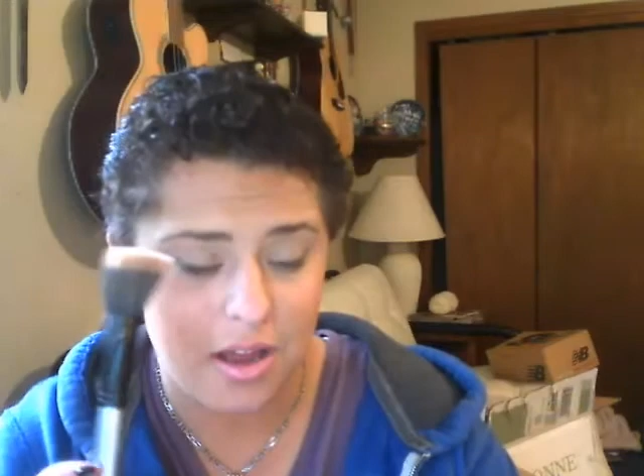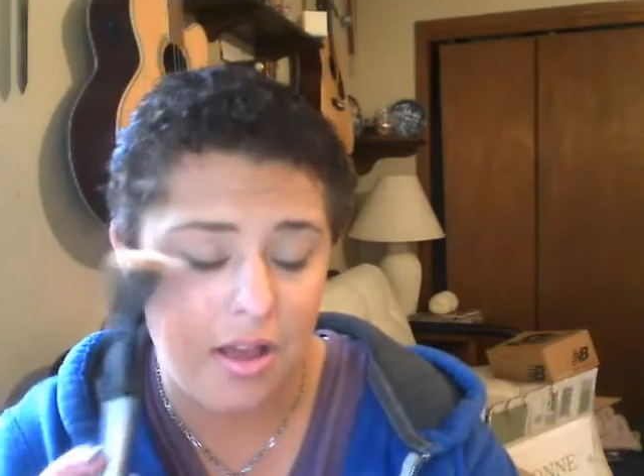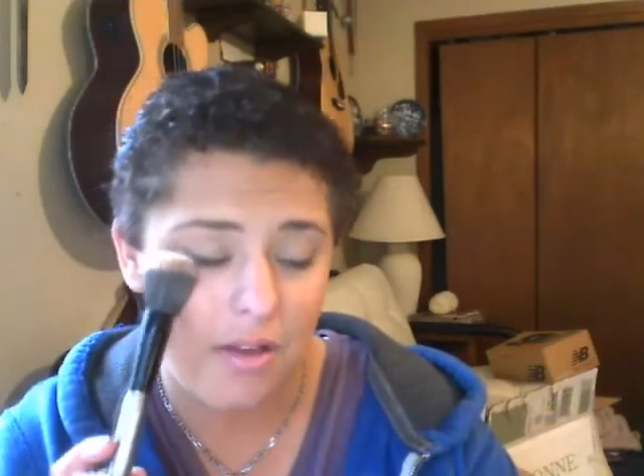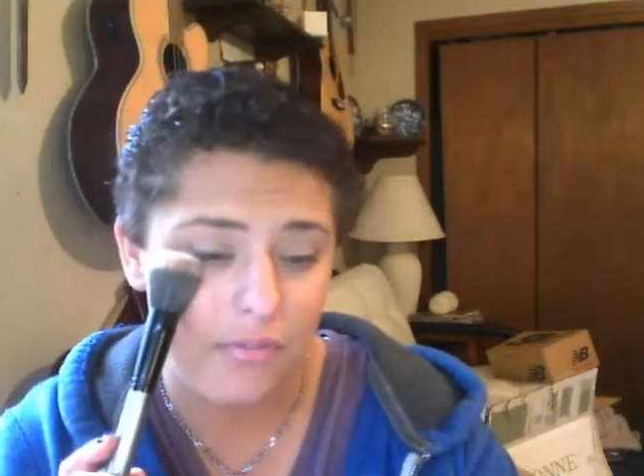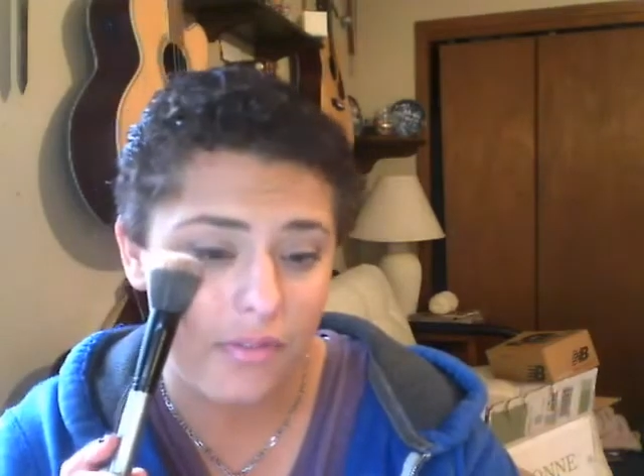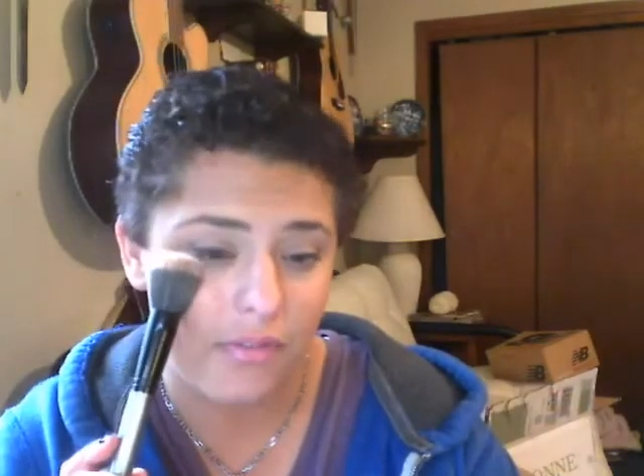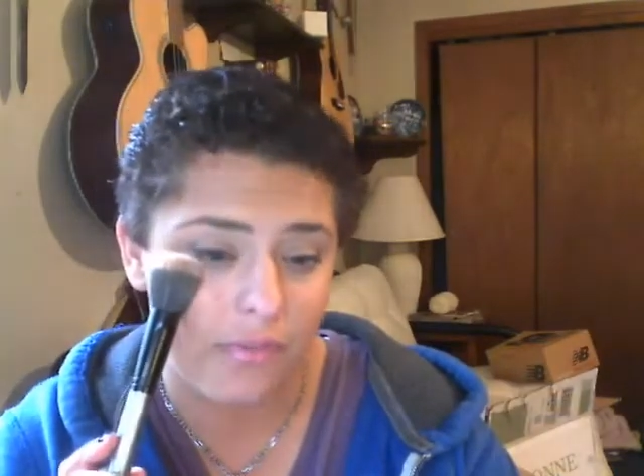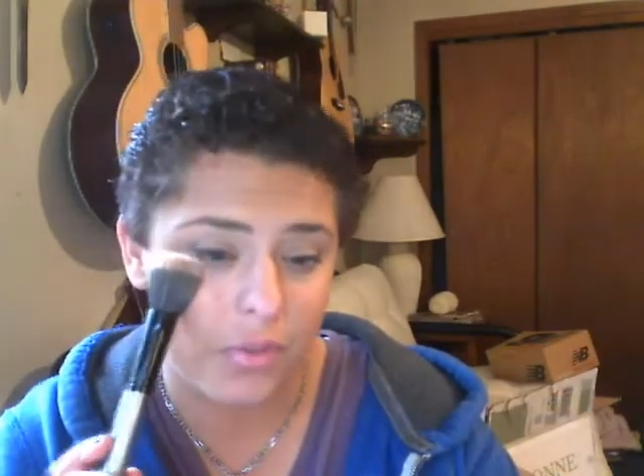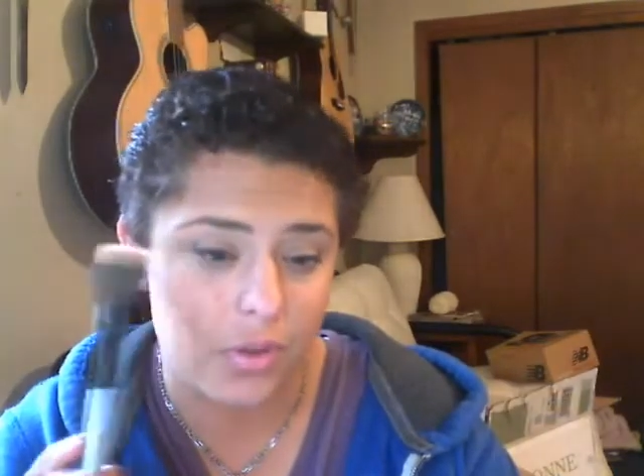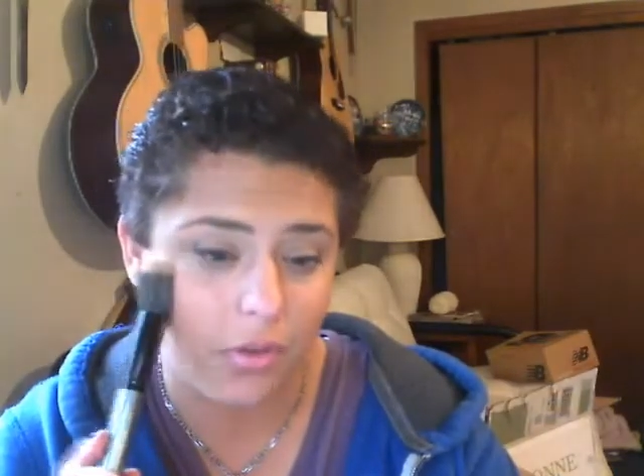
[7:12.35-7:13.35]
of
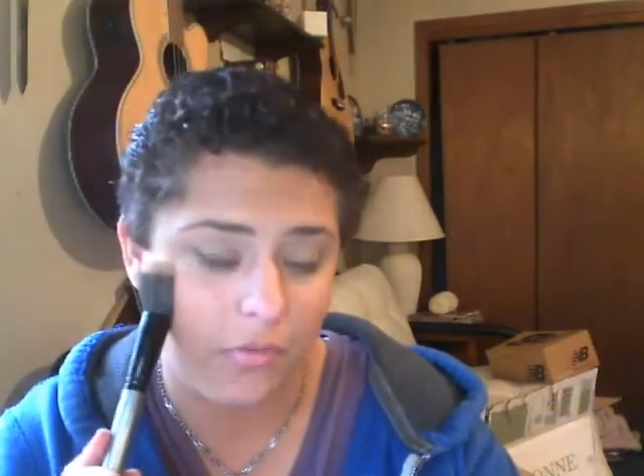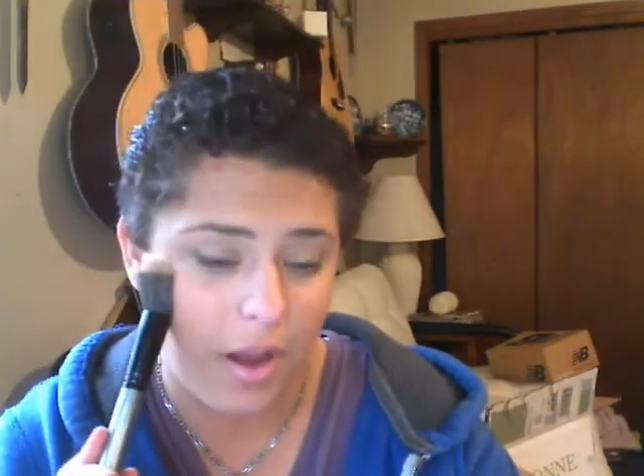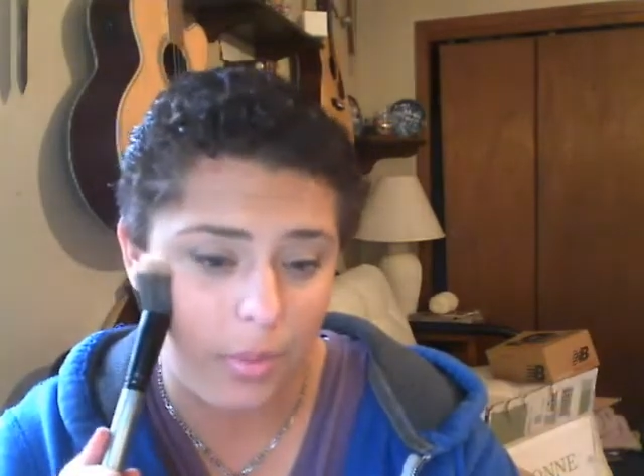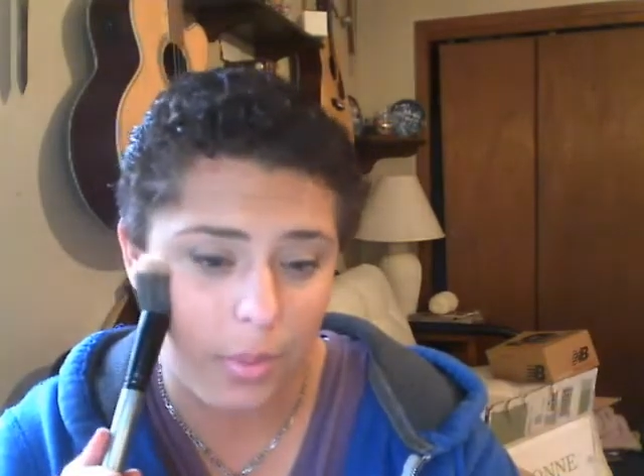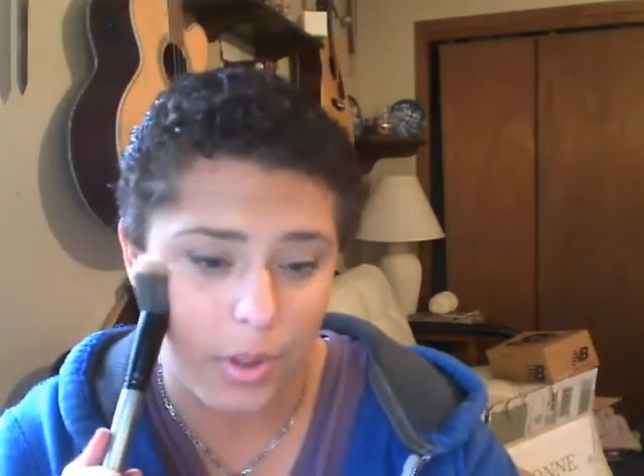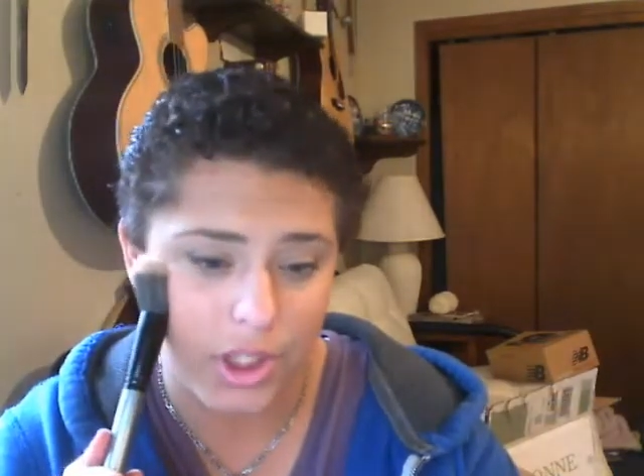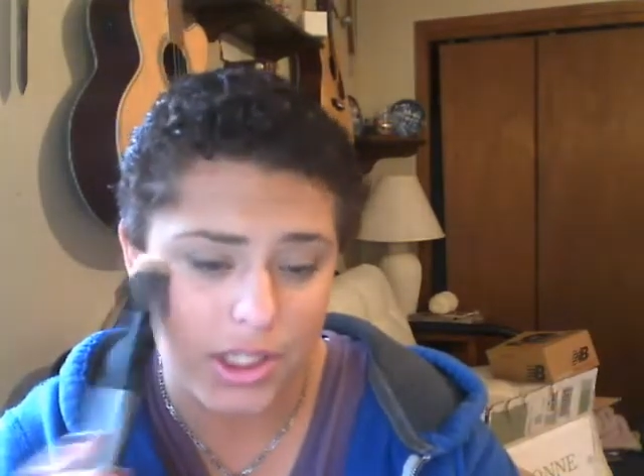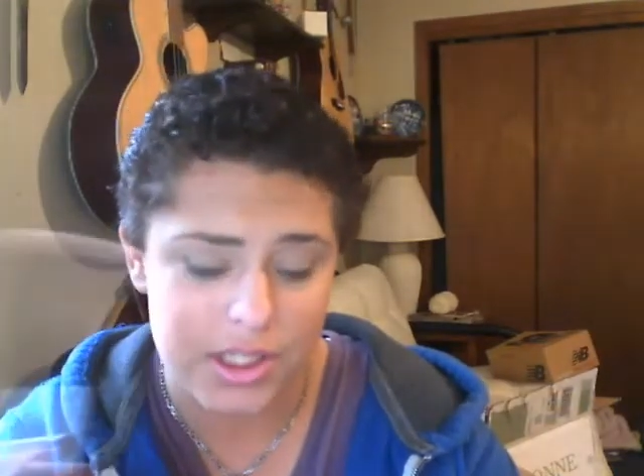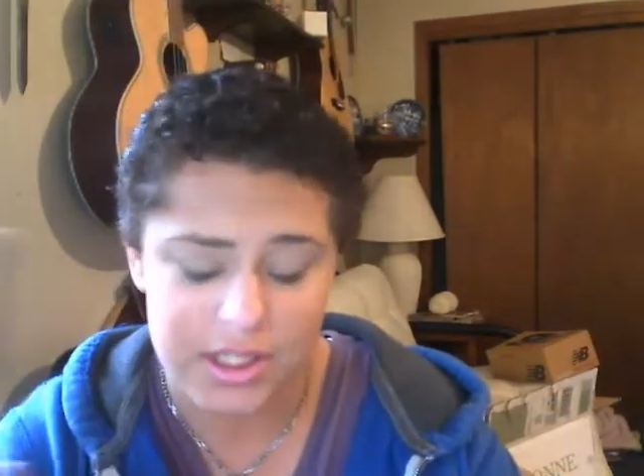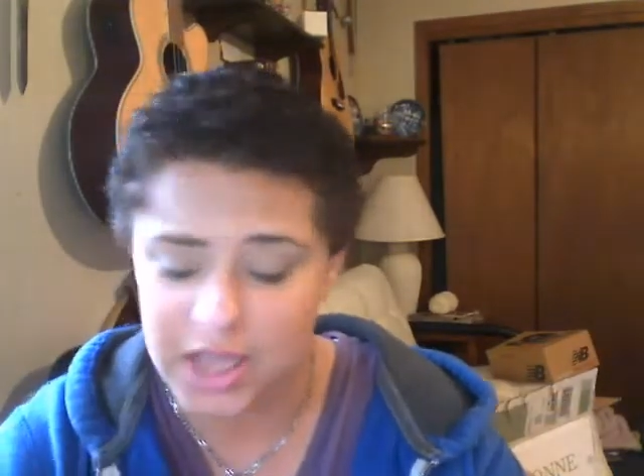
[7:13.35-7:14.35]
dual fiber
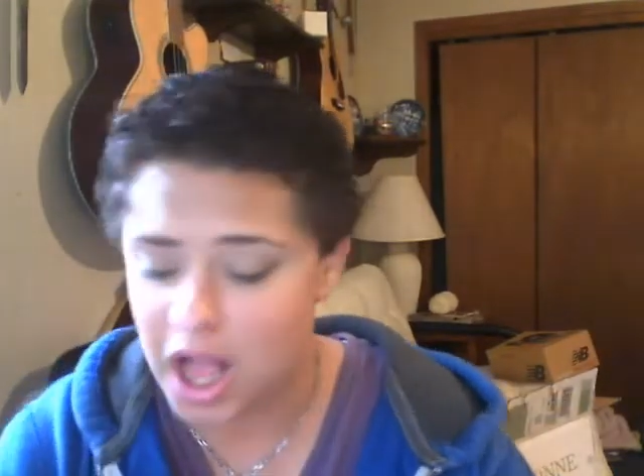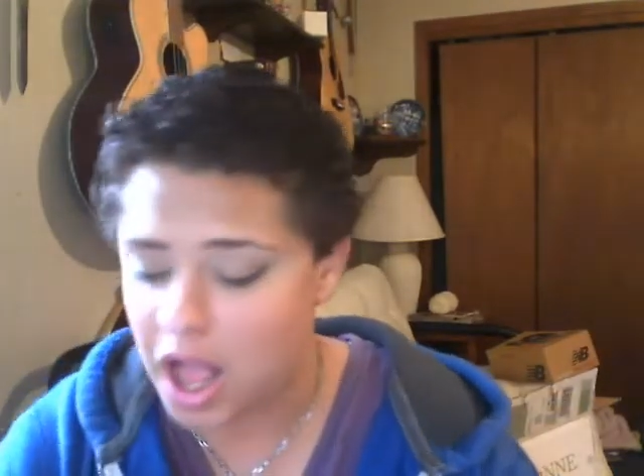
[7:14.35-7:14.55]
brushes.